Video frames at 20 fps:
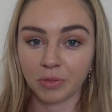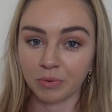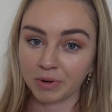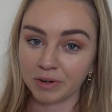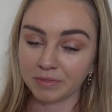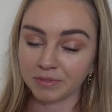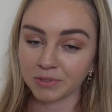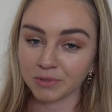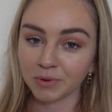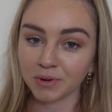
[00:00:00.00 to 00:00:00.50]

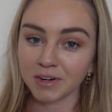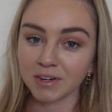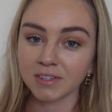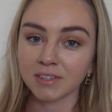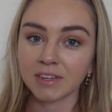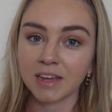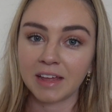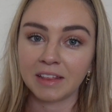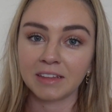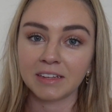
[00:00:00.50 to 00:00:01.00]
thrift
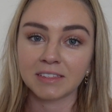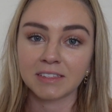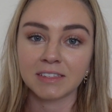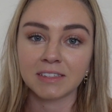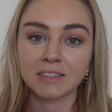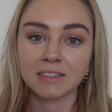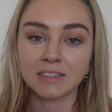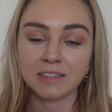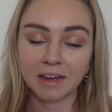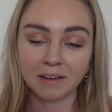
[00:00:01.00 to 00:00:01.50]
stores, and this
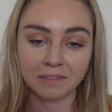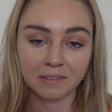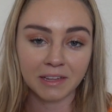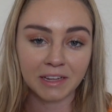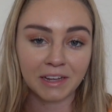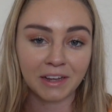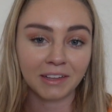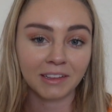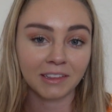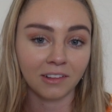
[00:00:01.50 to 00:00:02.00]
is
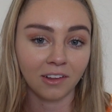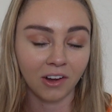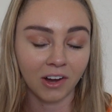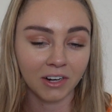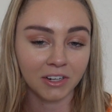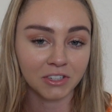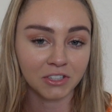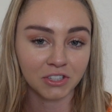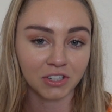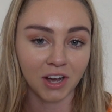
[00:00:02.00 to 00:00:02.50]
definitely a
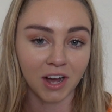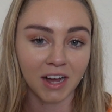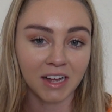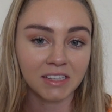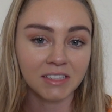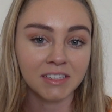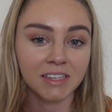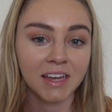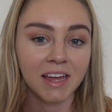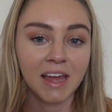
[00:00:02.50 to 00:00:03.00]
long
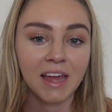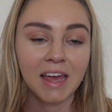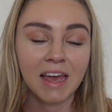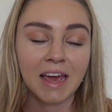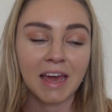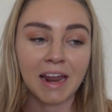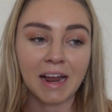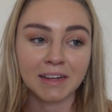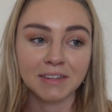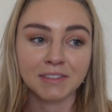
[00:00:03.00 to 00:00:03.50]
shot.
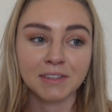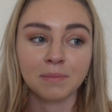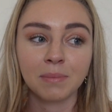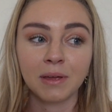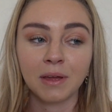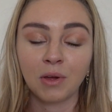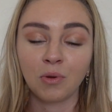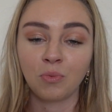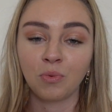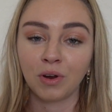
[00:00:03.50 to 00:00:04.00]
It has to
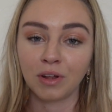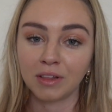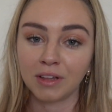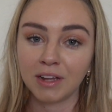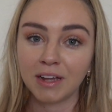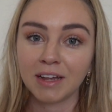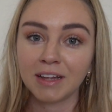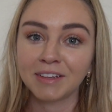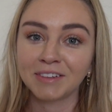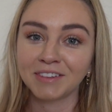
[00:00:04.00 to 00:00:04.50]
be a
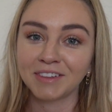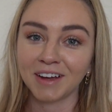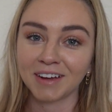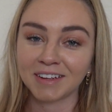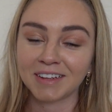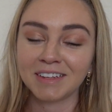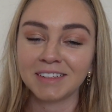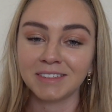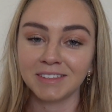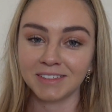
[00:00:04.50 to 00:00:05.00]
really
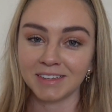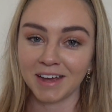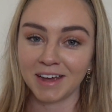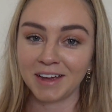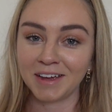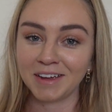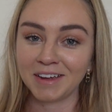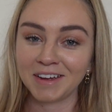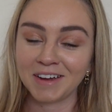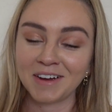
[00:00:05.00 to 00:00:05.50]
lucky
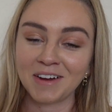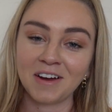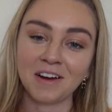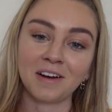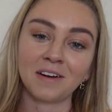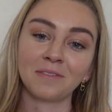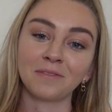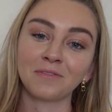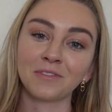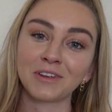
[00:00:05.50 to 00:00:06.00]
day
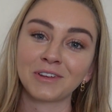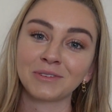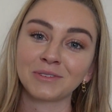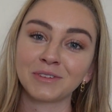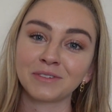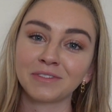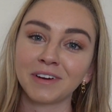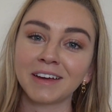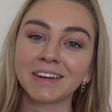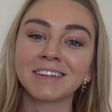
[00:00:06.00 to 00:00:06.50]
for you
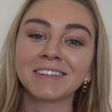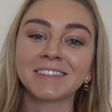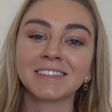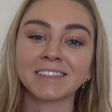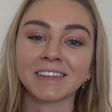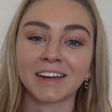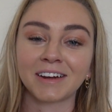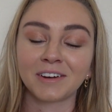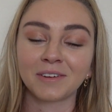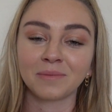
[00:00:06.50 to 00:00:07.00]
to find a
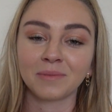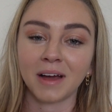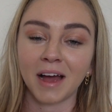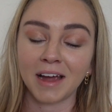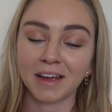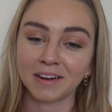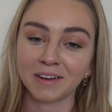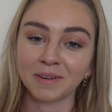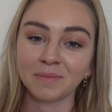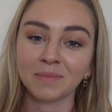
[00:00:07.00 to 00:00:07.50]
designer
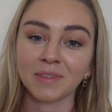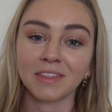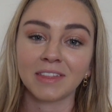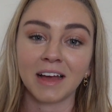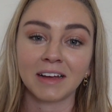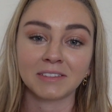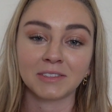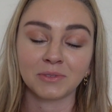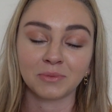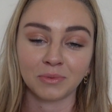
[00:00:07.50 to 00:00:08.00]
item
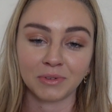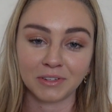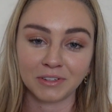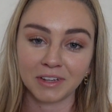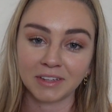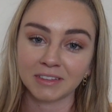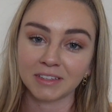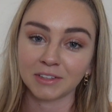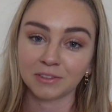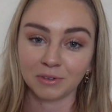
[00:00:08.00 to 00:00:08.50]
that's real
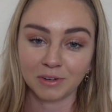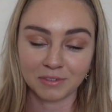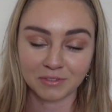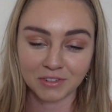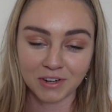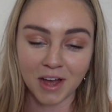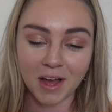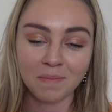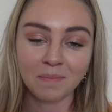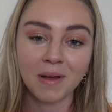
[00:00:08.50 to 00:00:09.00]
at the thrift
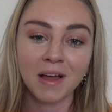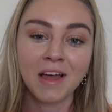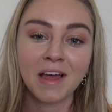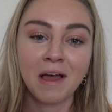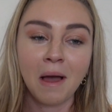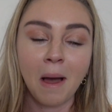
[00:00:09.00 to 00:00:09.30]
shop.